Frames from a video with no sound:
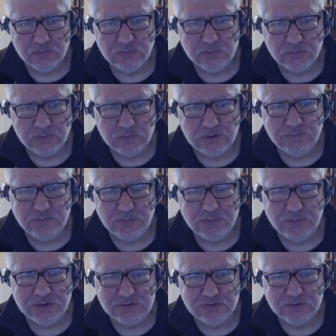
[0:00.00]
what
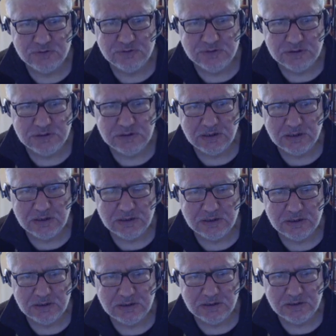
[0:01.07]
everybody's using
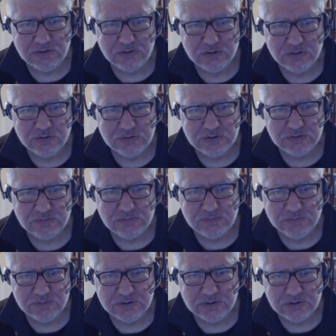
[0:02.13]
in terms of
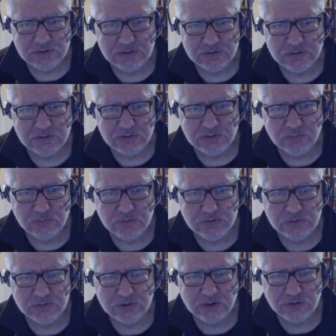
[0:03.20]

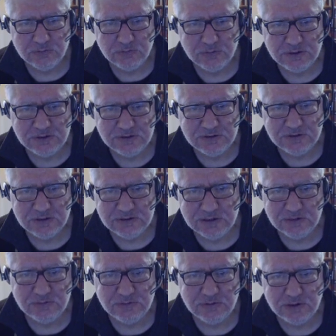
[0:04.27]
Windows hardware these days. I
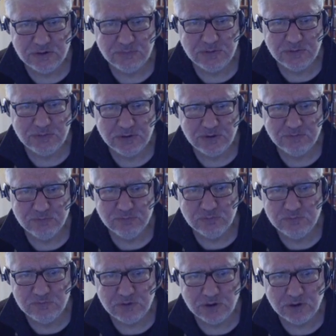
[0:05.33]
know a lot of people have
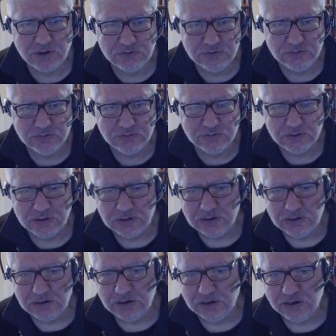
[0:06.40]
moved on to
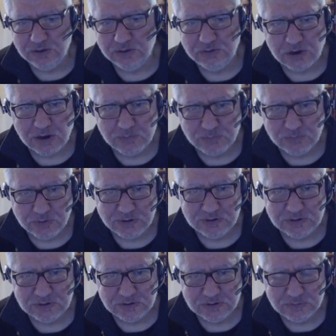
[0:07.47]
other operating
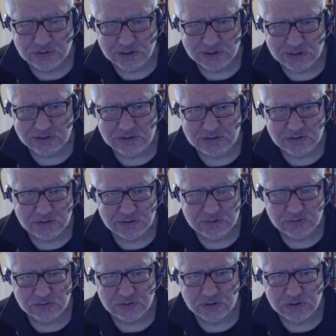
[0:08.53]
systems like Linux
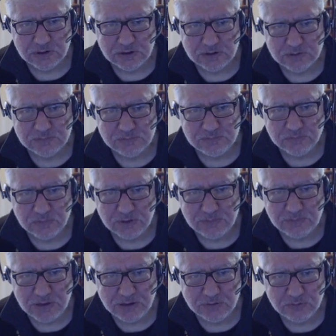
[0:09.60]
or
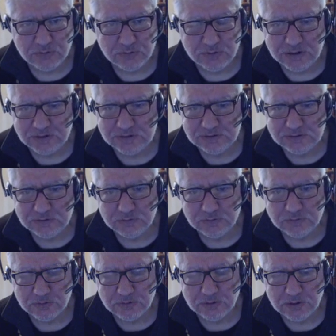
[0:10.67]
Mac OS
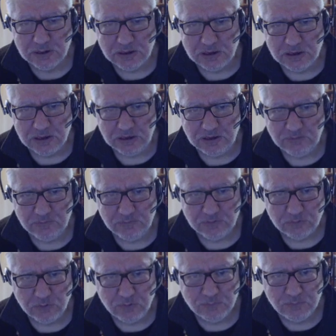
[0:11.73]
or even
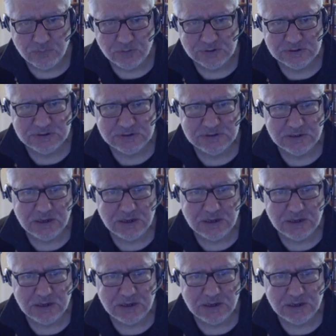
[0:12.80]
Chromebooks.